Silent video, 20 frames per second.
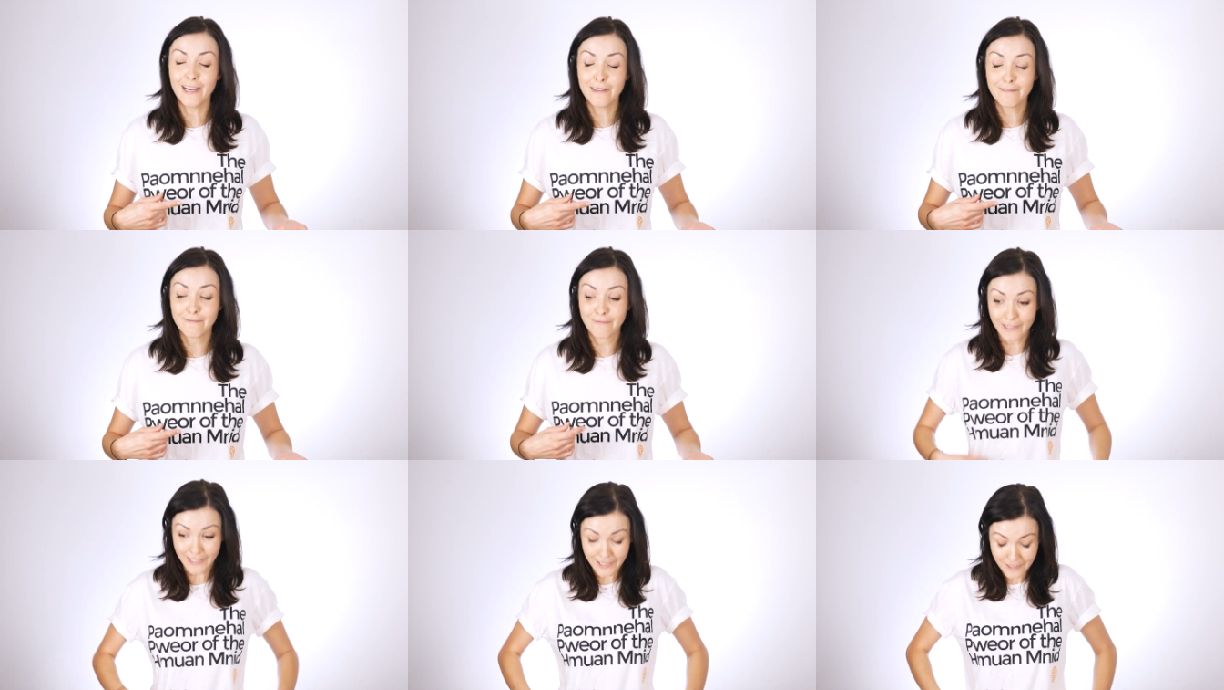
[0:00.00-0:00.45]

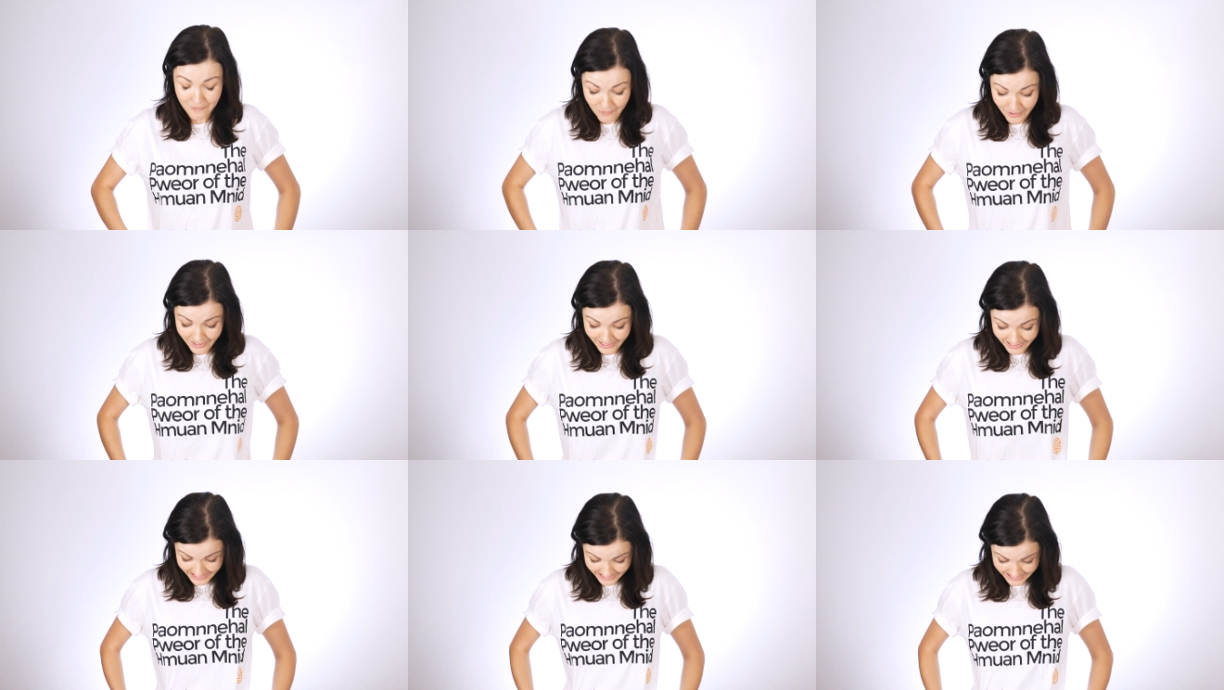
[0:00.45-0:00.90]
I really
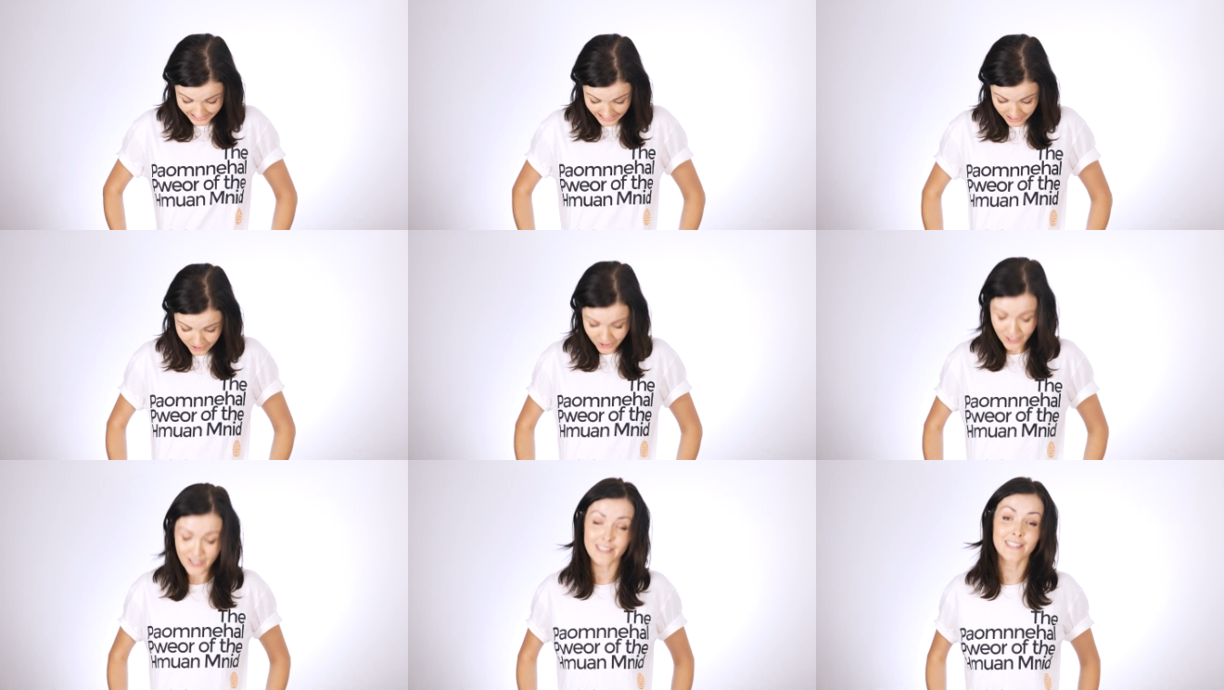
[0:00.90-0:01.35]
wanted this
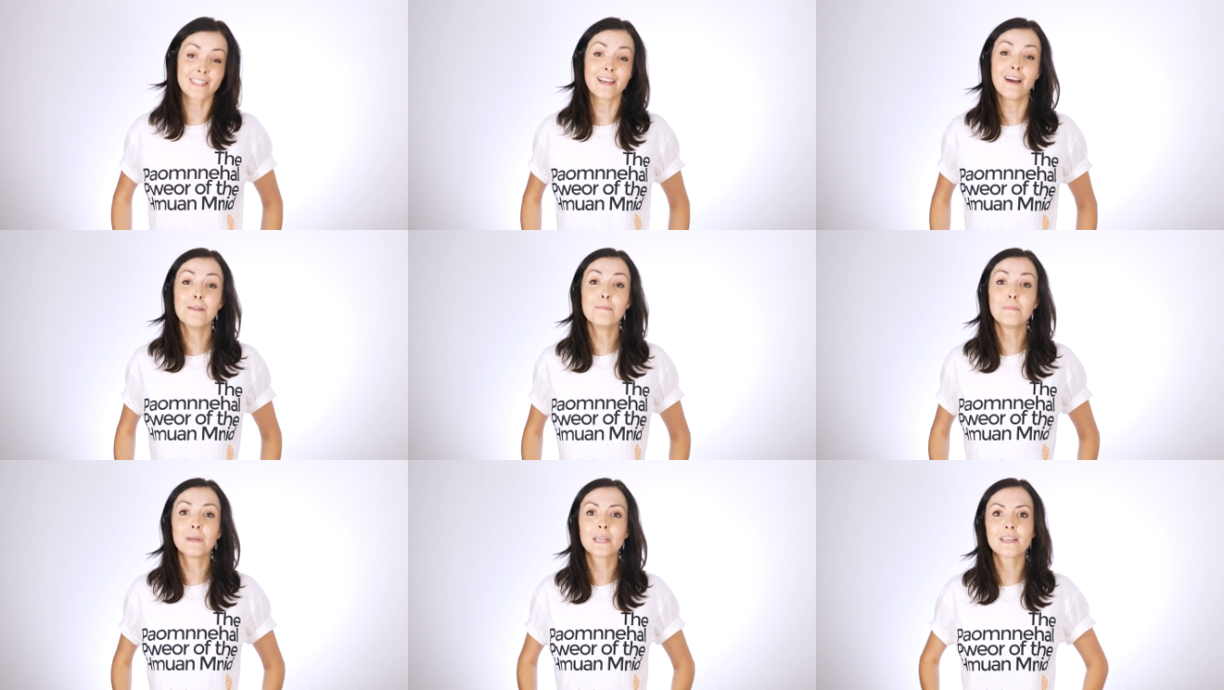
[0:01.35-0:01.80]
t-shirt
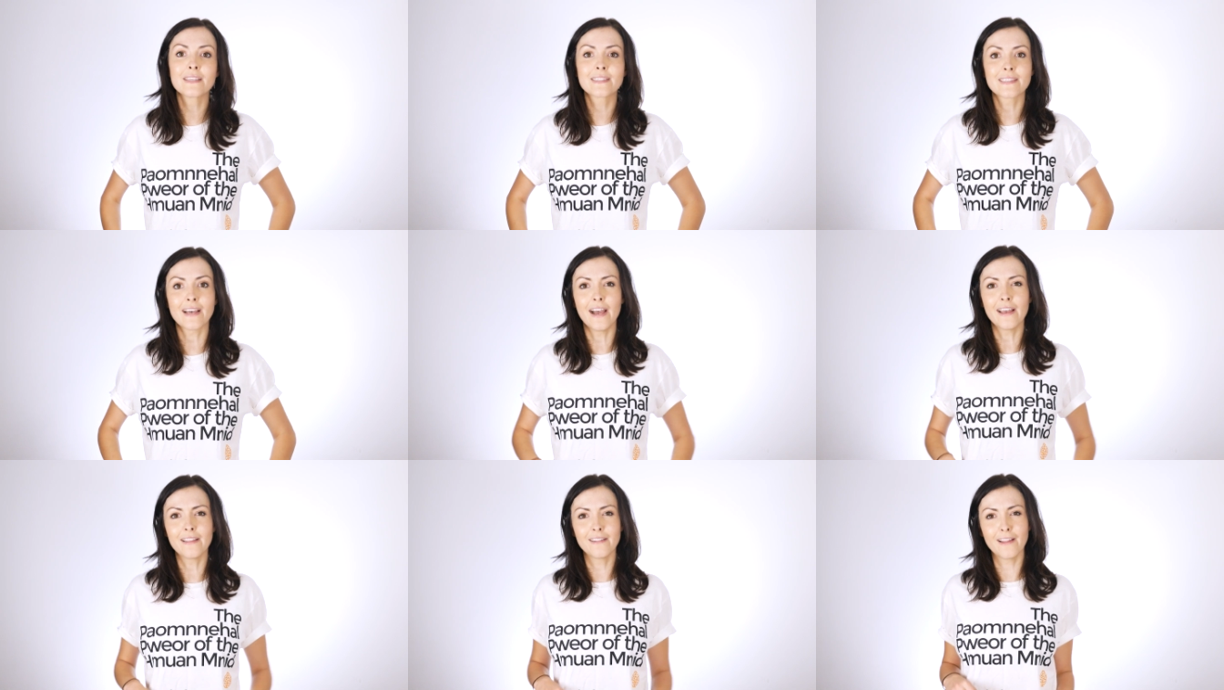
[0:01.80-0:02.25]
design
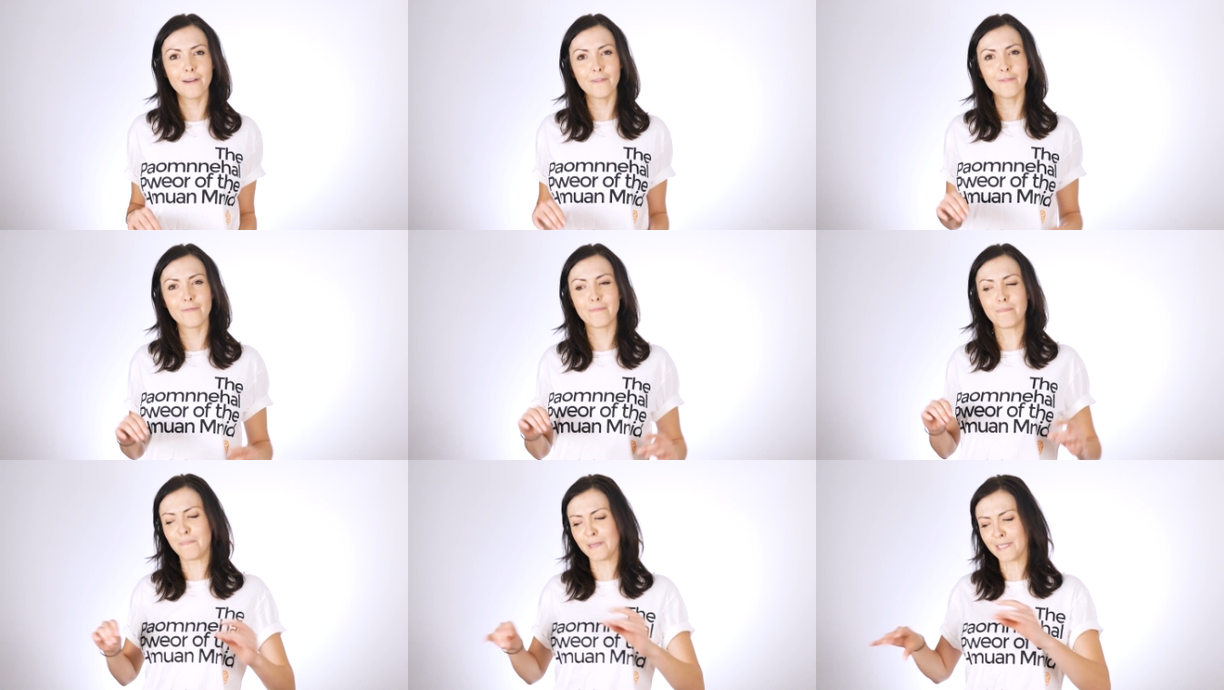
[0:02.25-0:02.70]
because I
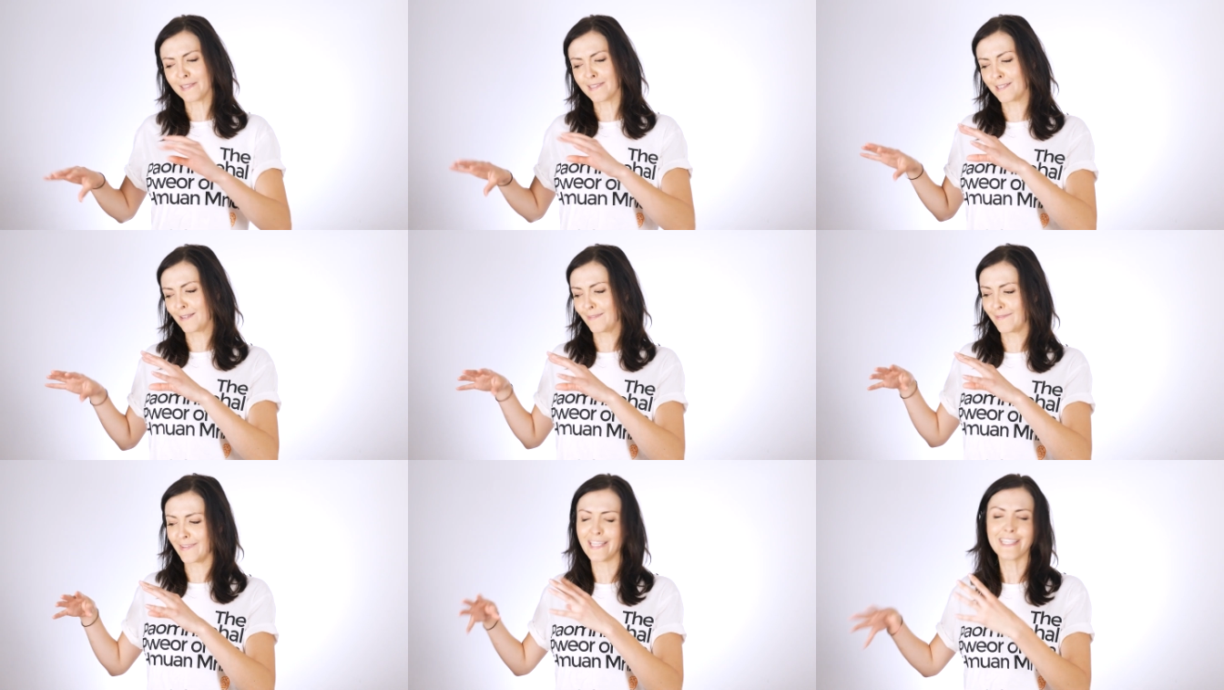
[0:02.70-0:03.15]
love
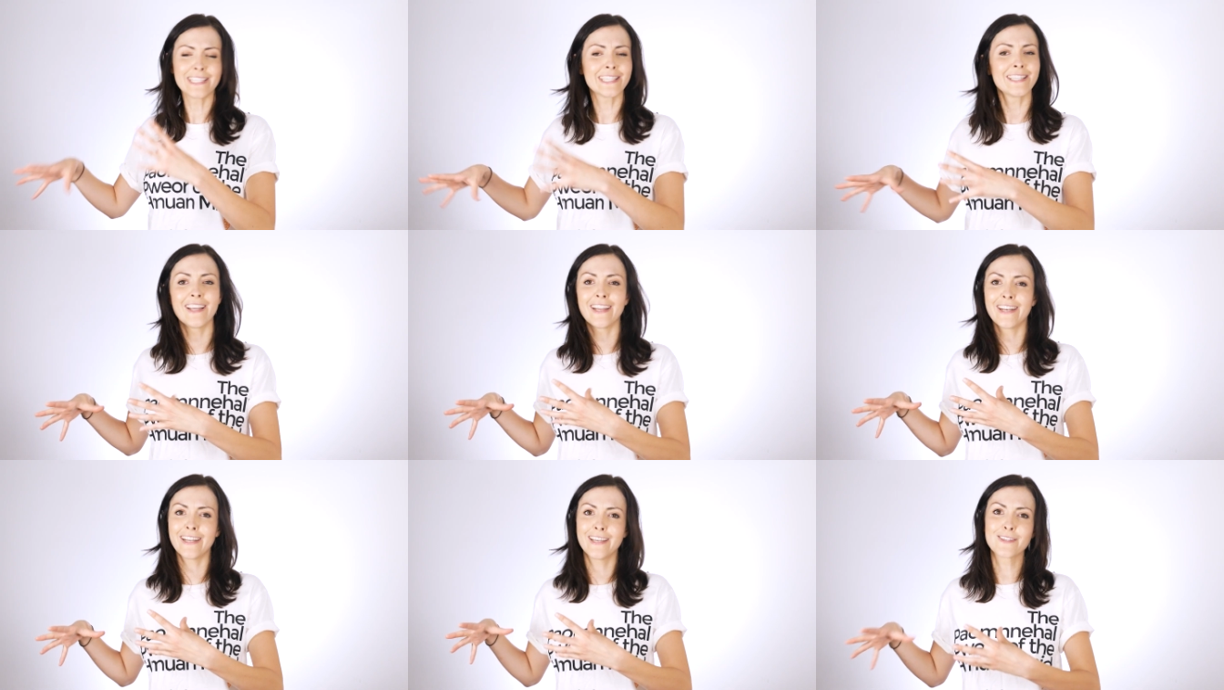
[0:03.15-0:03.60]
bits of
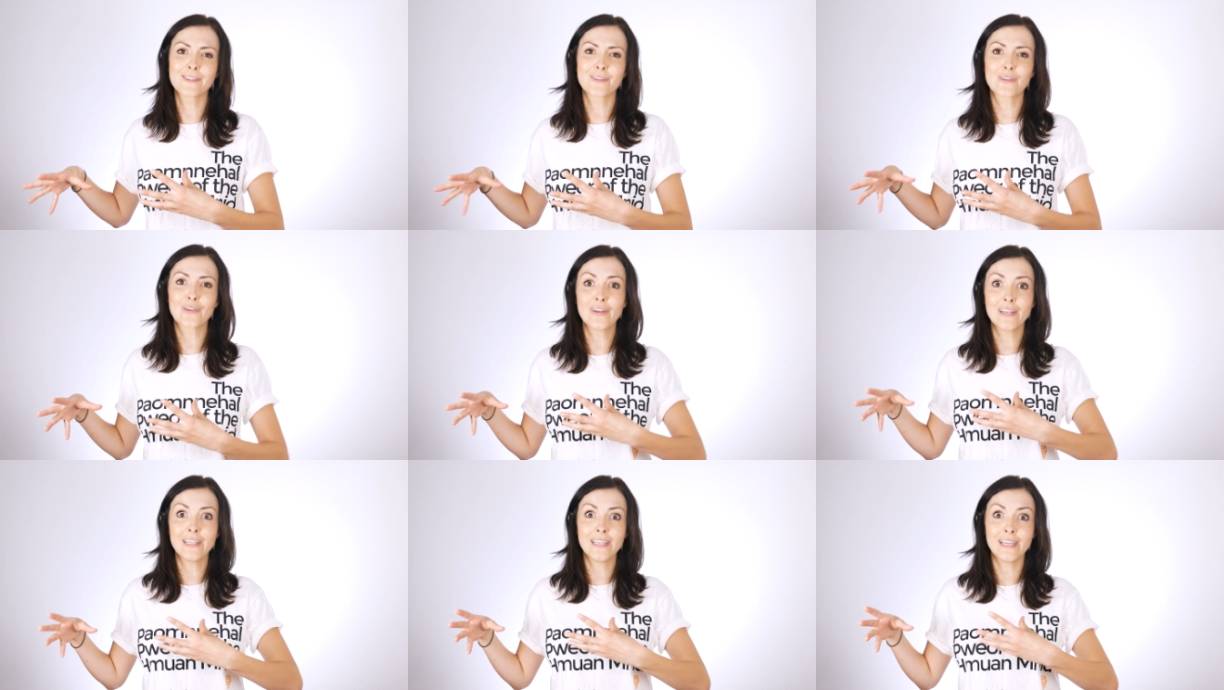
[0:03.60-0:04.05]
internet
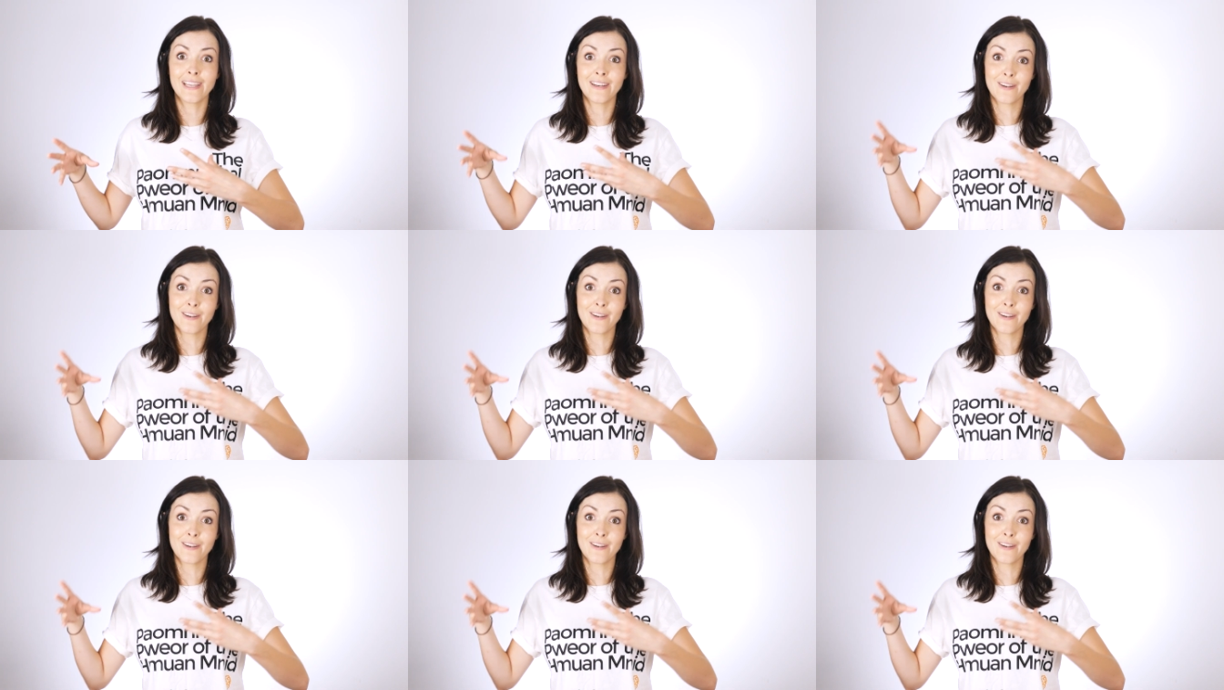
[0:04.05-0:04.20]
history